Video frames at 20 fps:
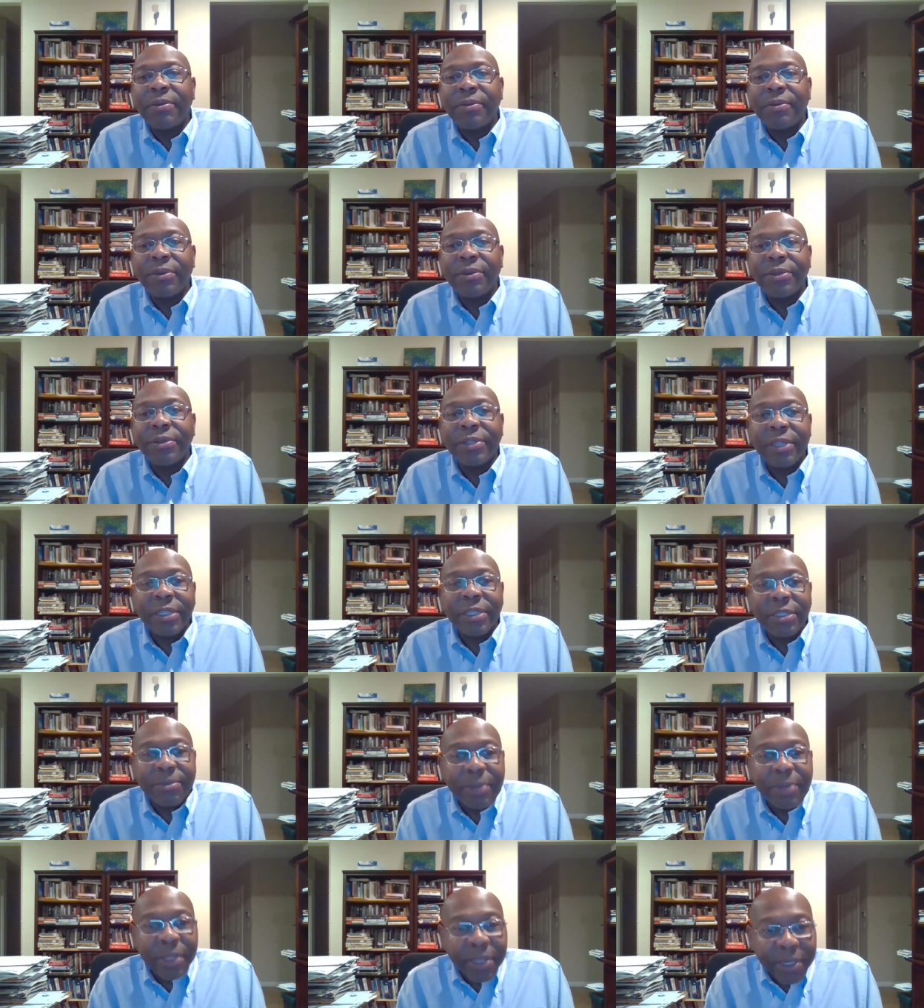where their
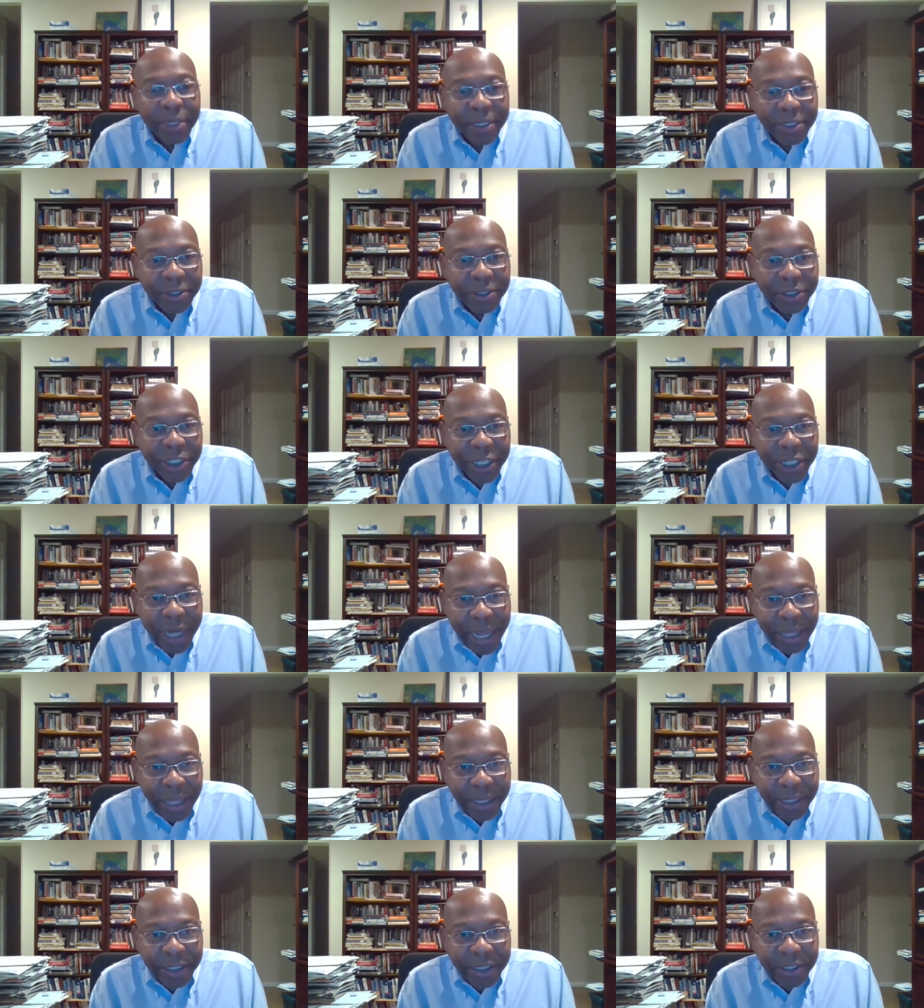sensibilities are
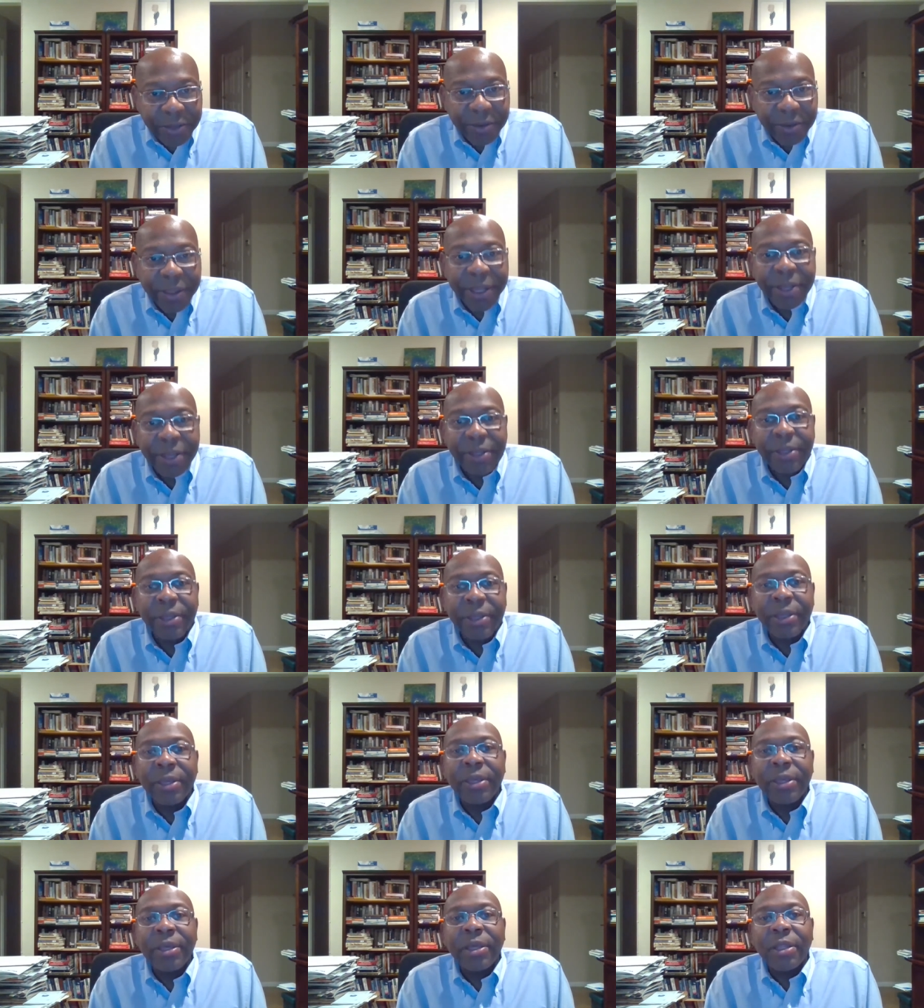challenged, where they
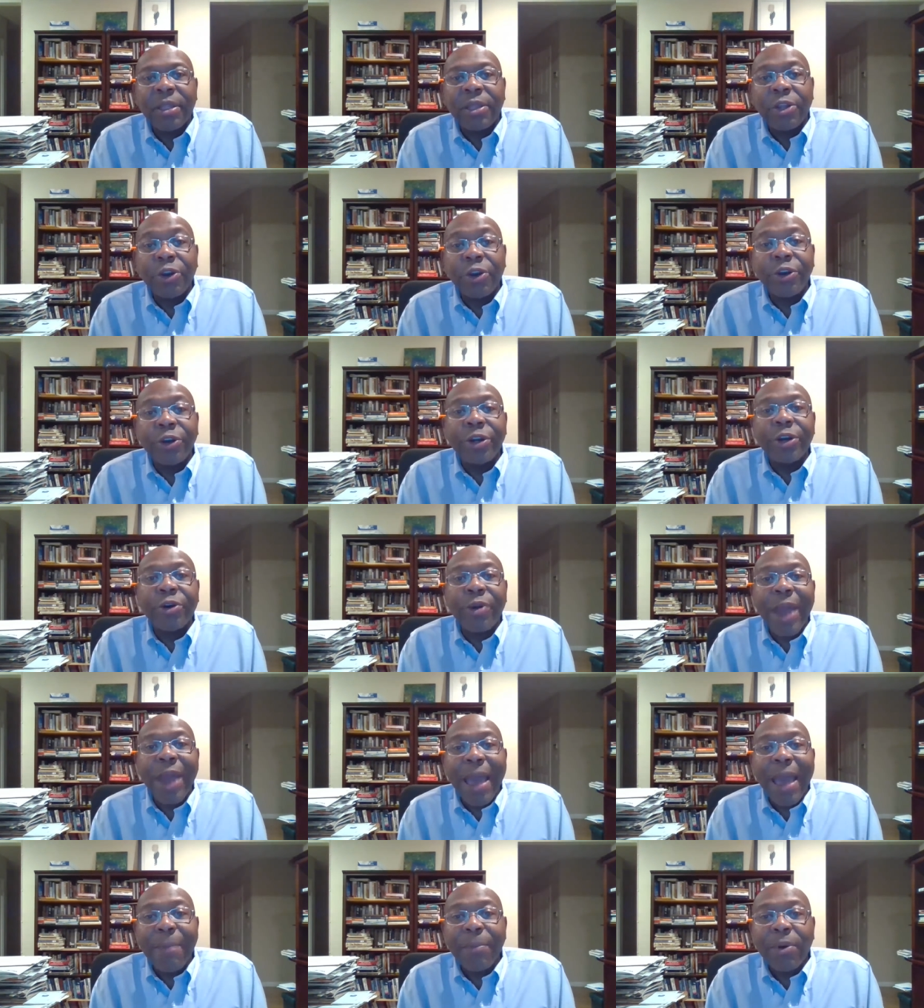learn to
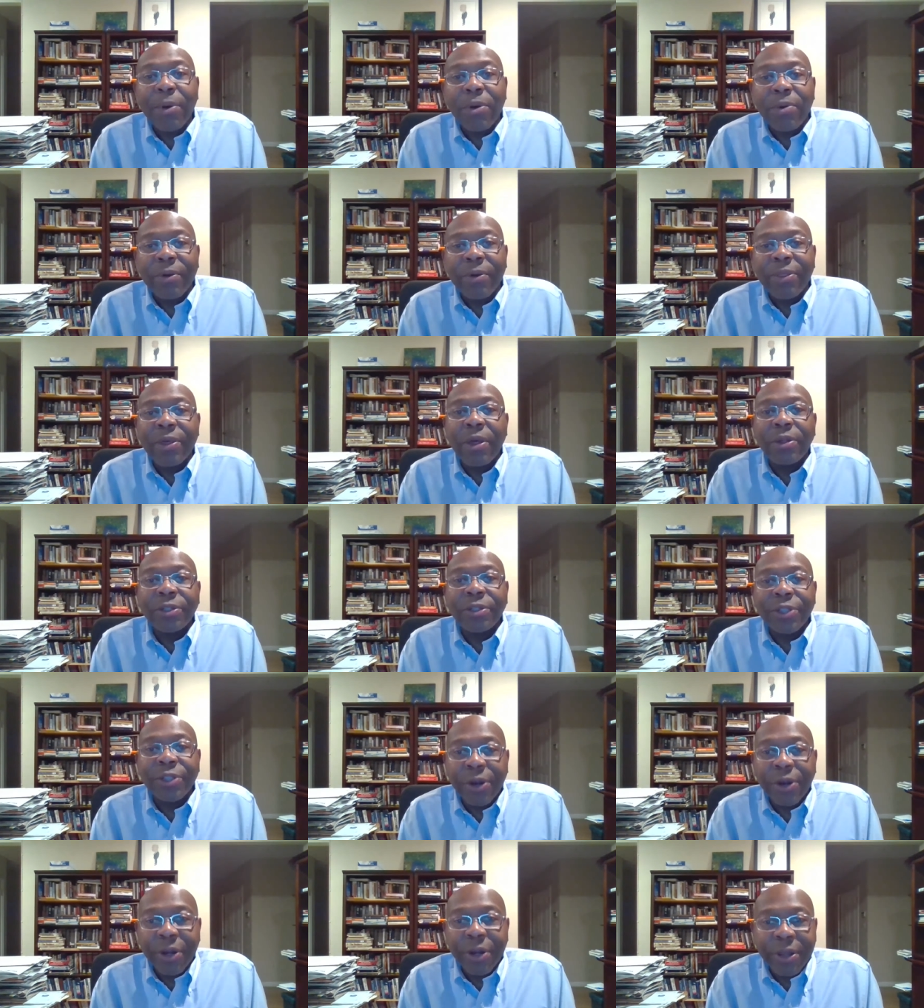grapple with
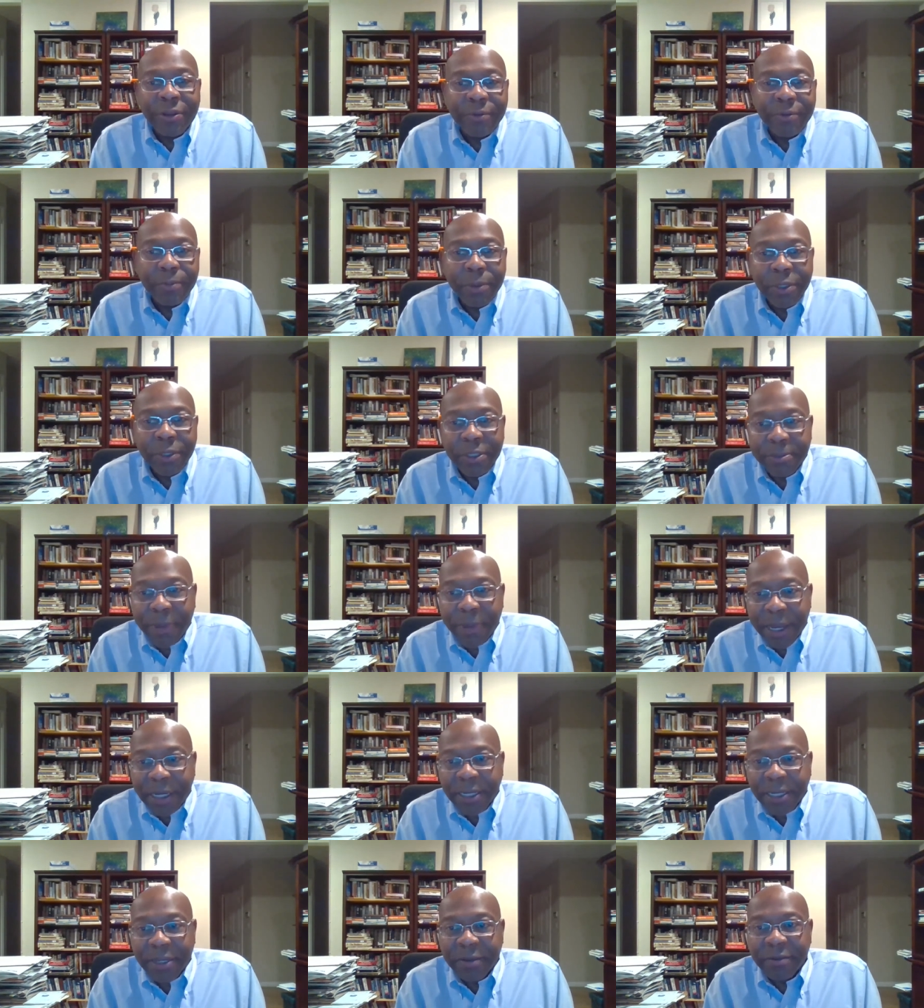alternative
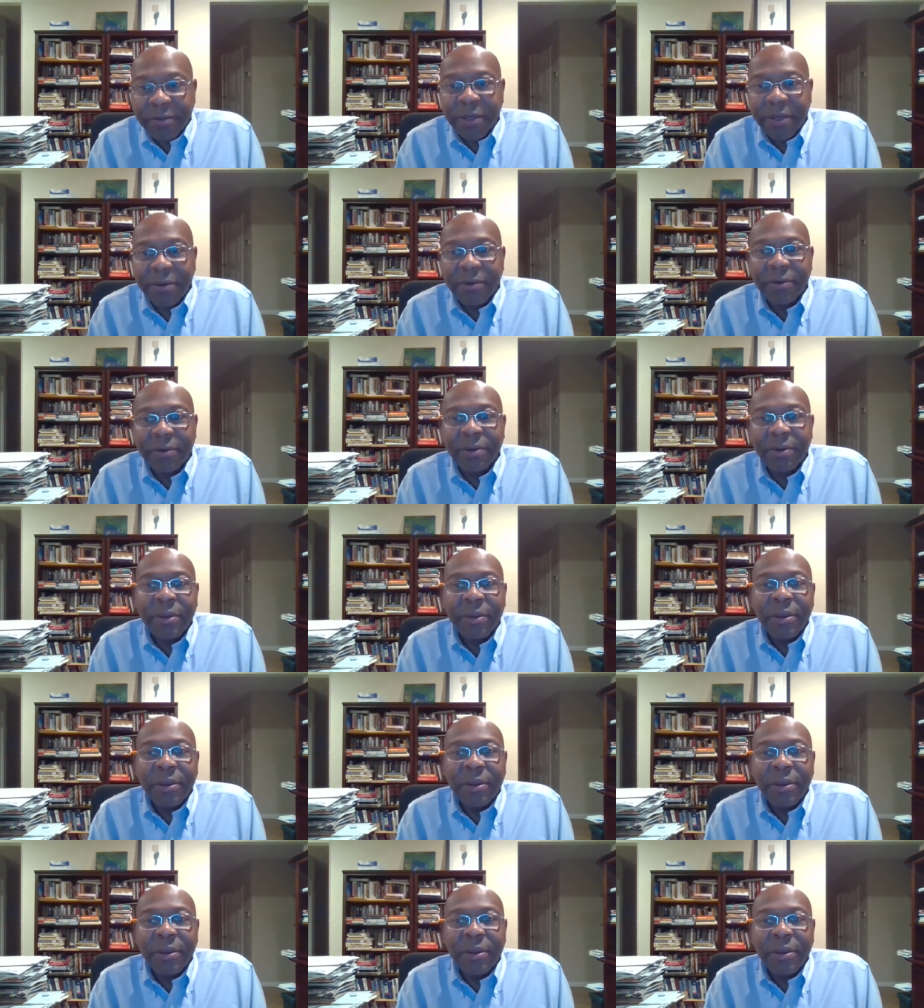perspectives and